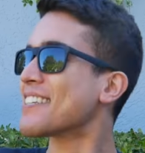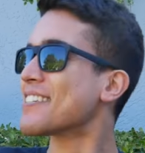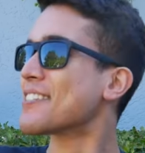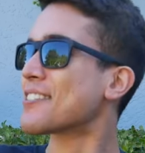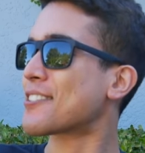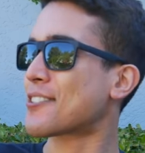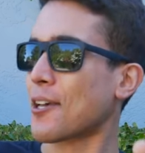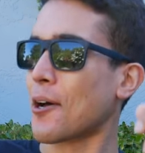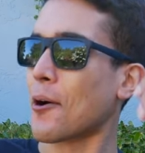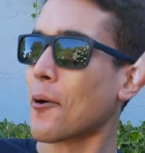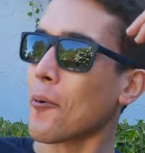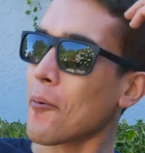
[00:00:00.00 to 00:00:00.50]

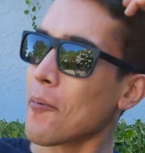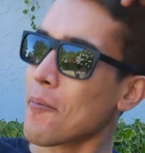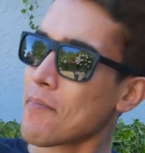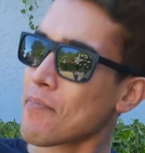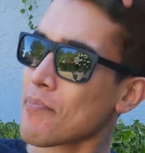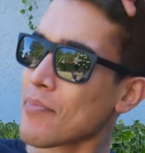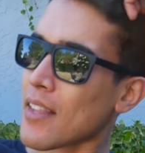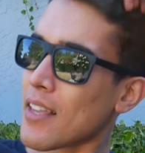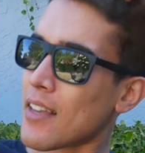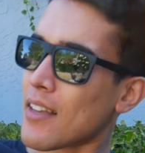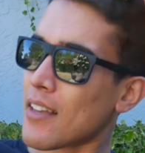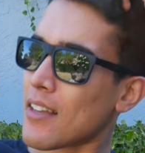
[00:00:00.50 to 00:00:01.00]
So,
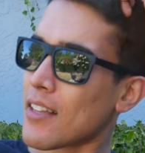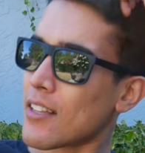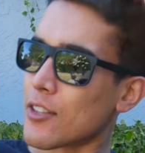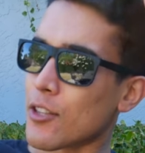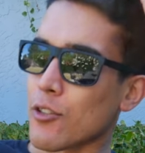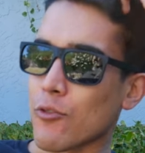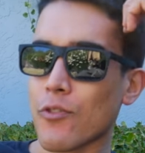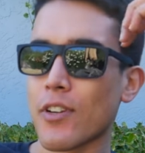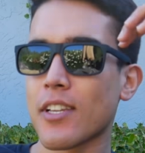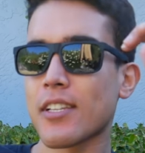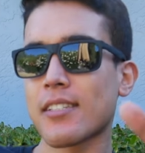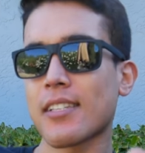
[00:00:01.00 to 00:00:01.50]

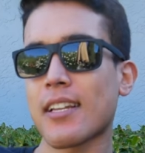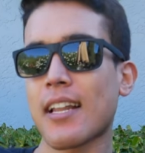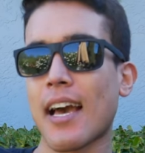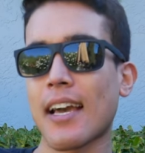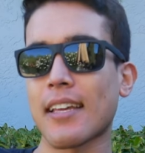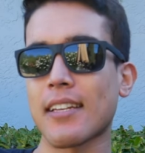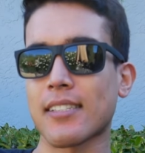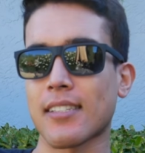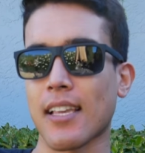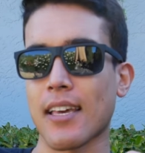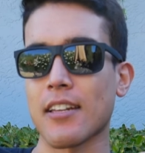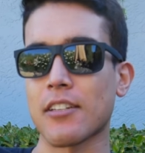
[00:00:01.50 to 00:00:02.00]
the reason
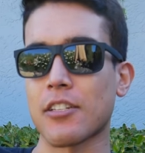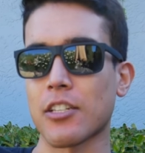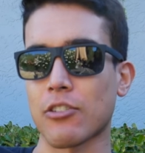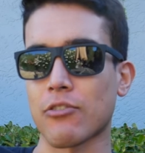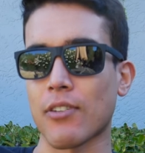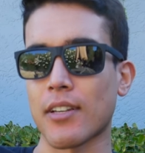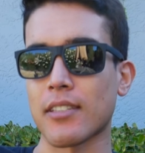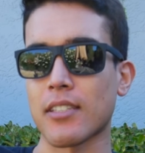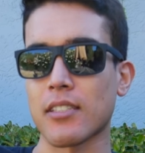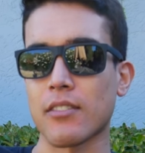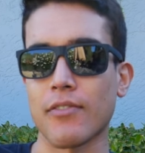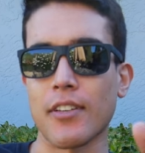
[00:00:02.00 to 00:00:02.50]
I decided to
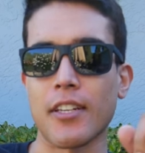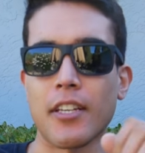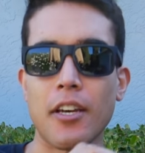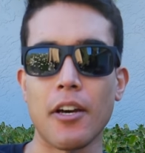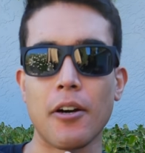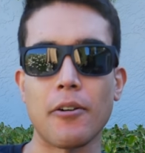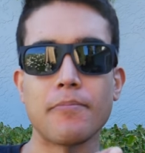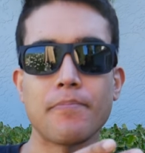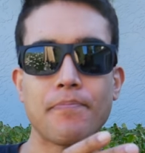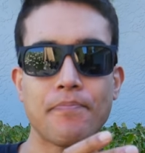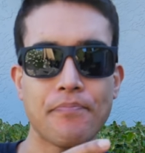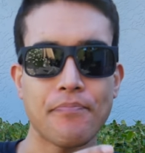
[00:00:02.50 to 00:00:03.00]
create this
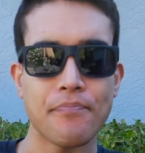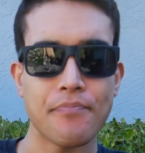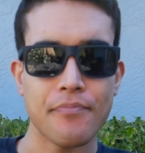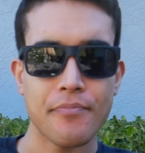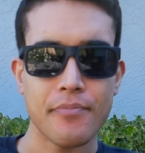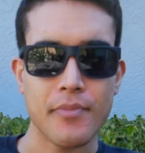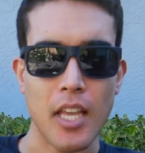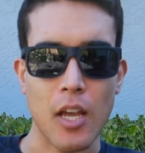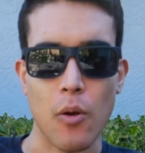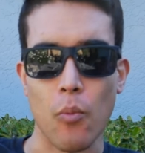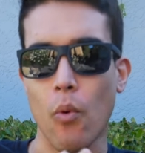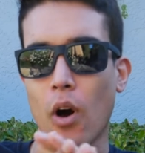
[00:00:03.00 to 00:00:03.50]
video
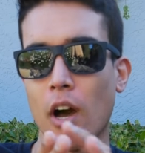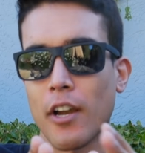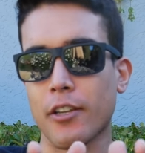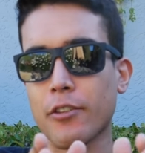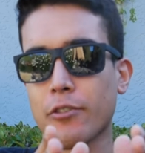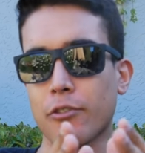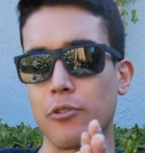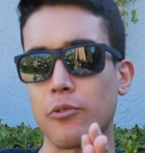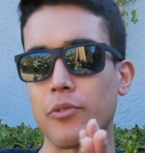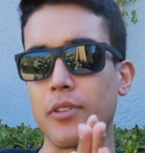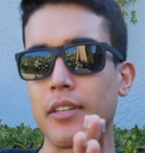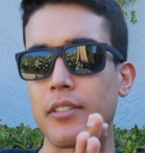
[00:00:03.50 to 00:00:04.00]
and walk
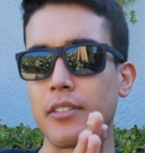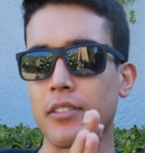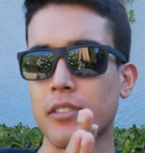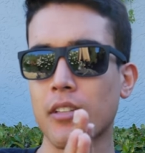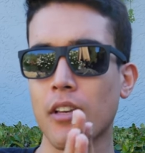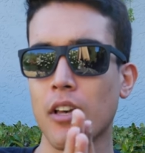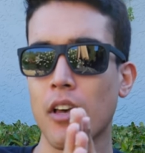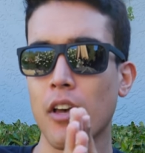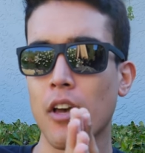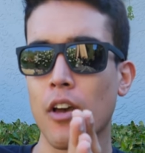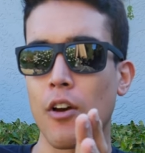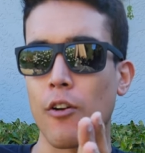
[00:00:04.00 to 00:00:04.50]
you through this,